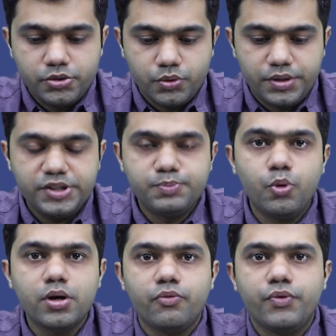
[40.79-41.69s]
So this
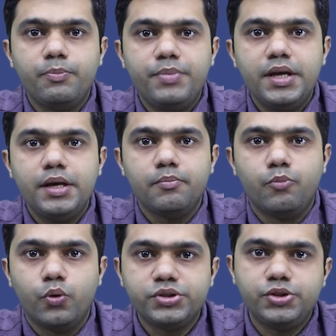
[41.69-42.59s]
book will be
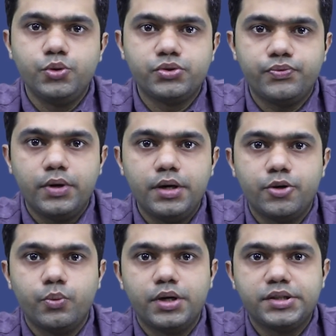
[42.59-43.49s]
most useful
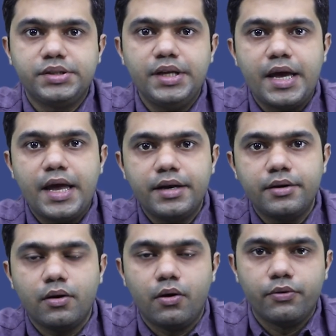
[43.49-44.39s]
towards the
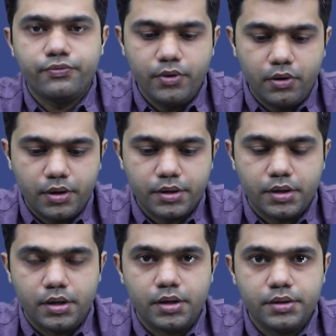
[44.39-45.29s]
end of
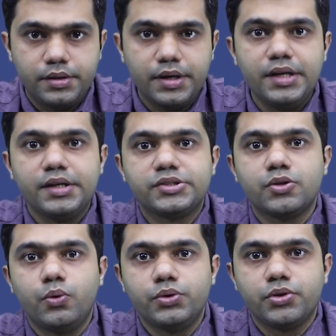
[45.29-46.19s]
your 3 years
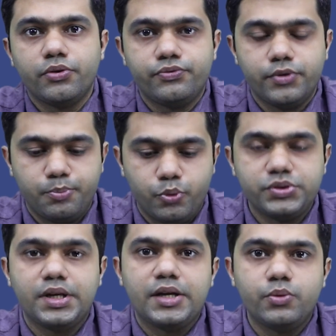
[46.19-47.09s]
course of
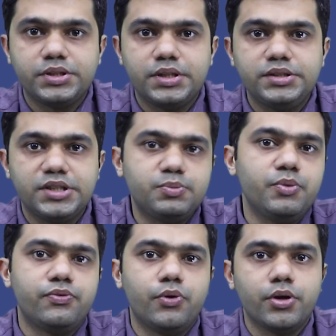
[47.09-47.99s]
post-graduation, just
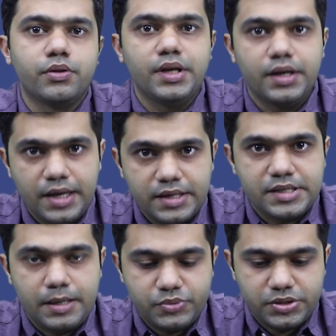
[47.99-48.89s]
before your theory
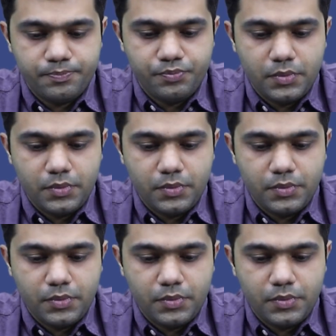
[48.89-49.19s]
exams.